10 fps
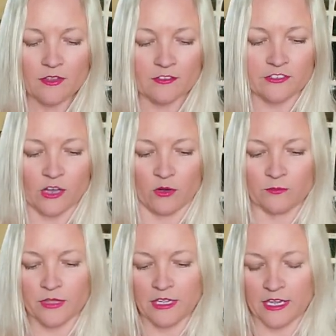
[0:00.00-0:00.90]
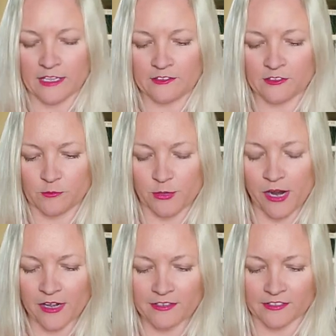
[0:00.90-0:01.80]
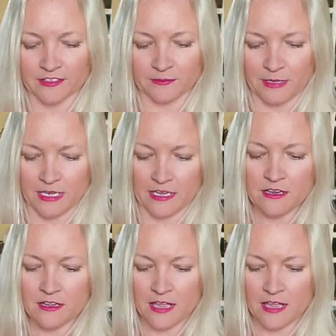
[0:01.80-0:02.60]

So it surprises me